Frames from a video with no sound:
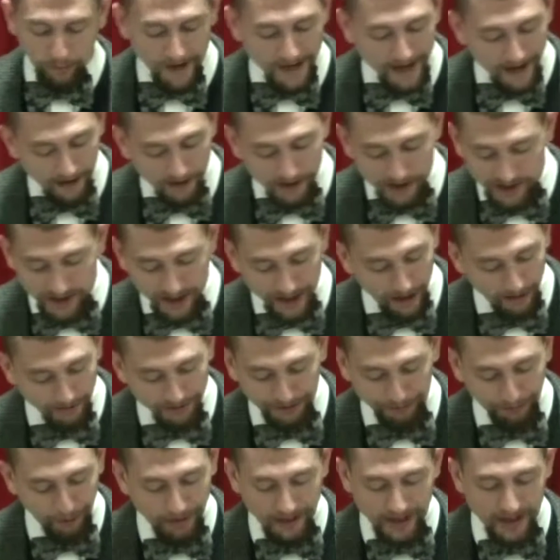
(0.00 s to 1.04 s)
we
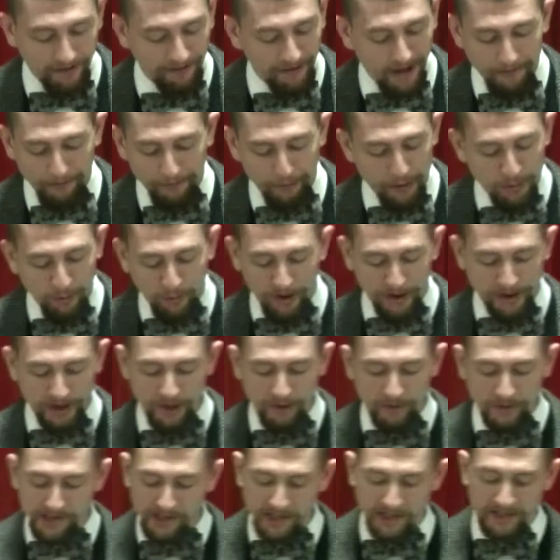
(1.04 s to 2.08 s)
ourselves forgive everyone
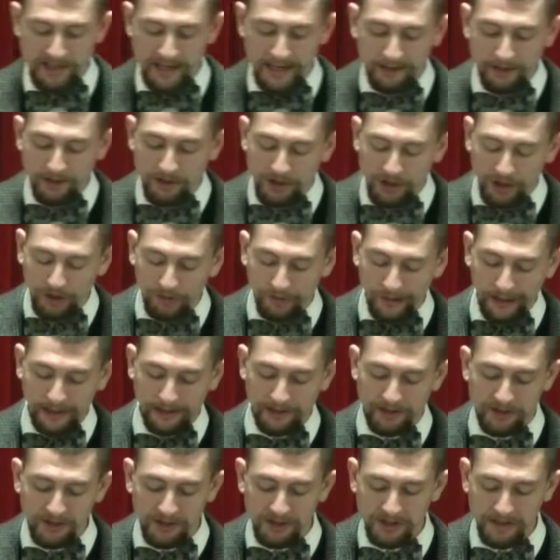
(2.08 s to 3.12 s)
who is indebted to
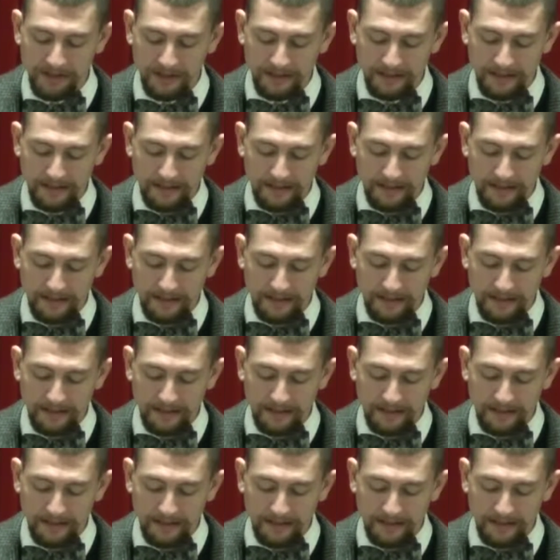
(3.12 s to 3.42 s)
us,